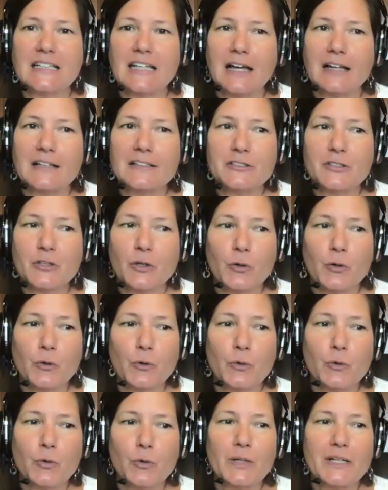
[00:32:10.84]

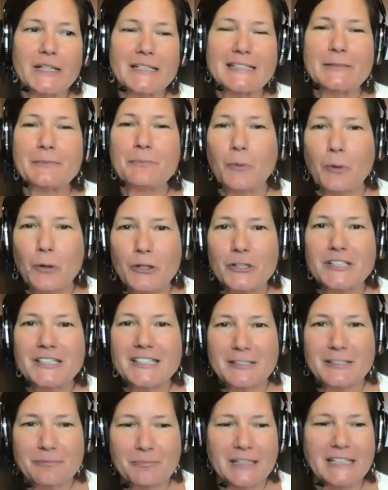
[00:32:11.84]
so it's important
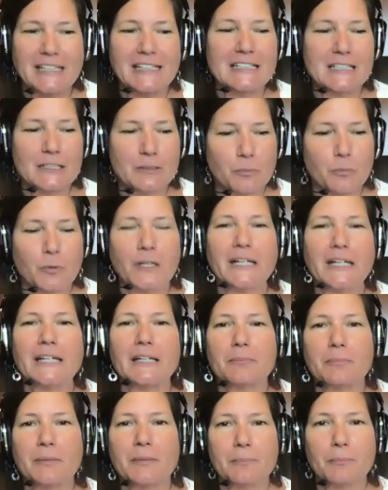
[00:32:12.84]
to me to bring
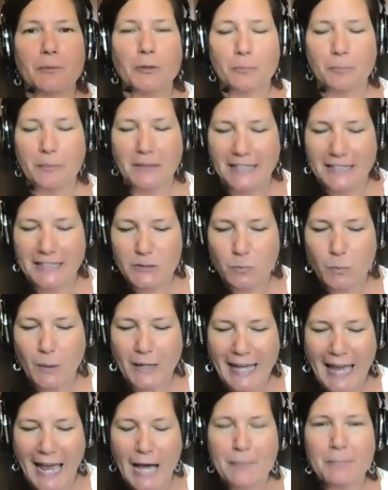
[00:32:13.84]
in people, because what
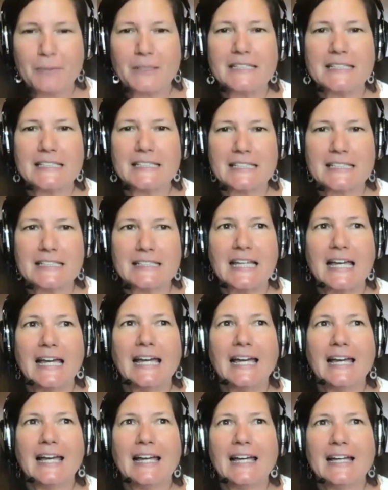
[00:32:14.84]
happens is,
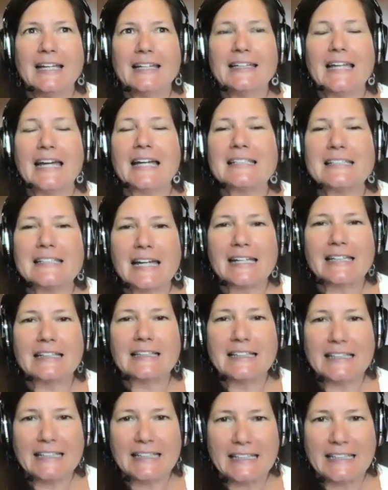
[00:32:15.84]
yes, I
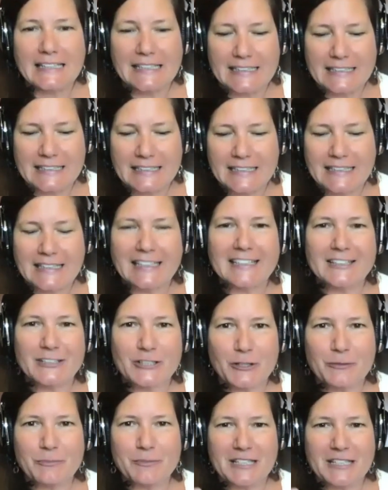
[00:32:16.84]
lead in
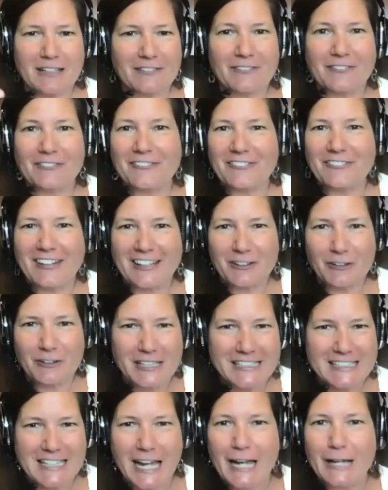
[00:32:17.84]
terms of I
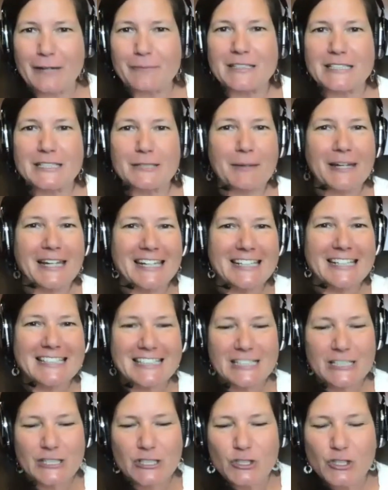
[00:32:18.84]
create time and space
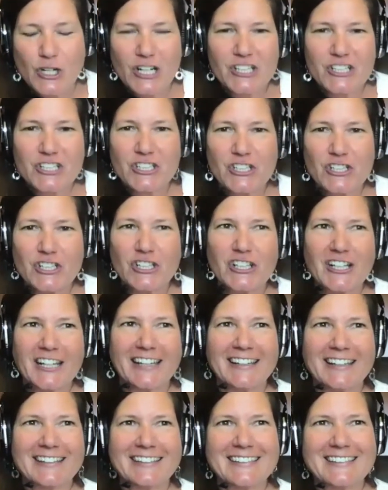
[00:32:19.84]
and structure
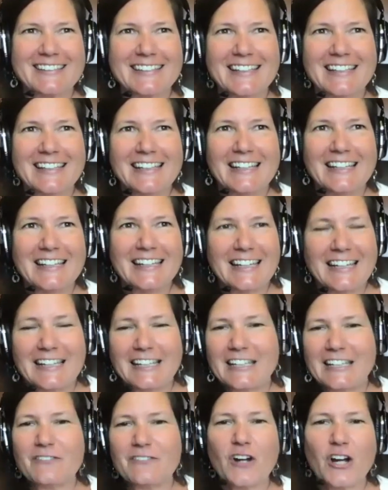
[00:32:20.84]
and
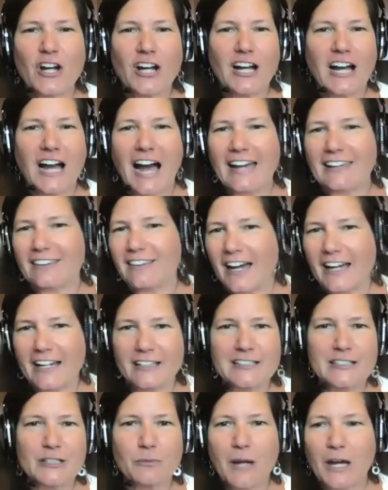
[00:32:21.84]
give
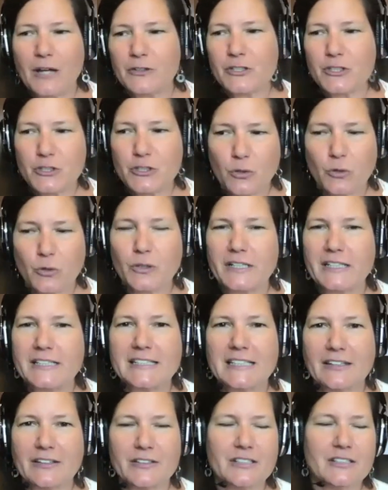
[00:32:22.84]
guidelines around stories.
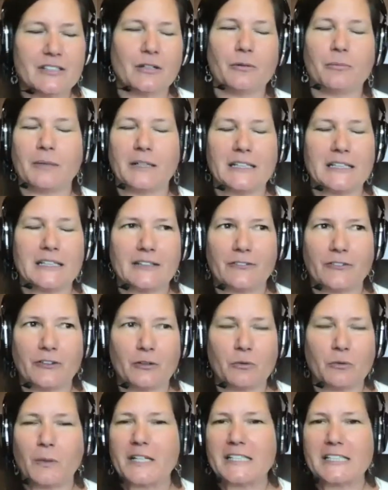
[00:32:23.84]
And there's so many
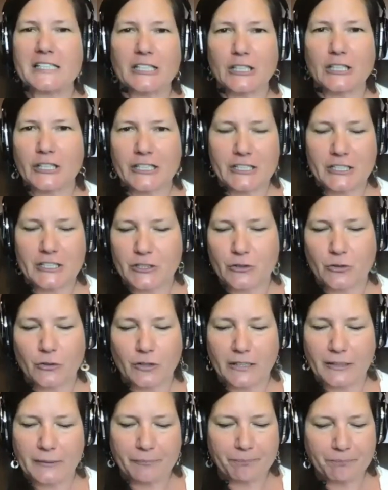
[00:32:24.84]
different ways to look at
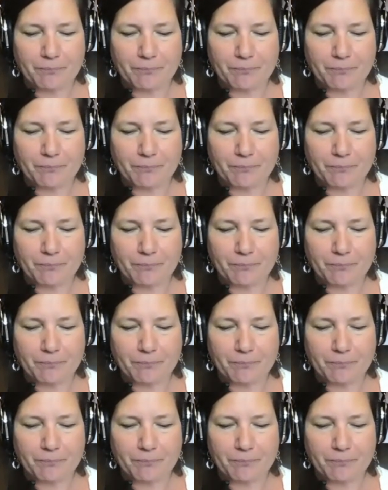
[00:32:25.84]
story.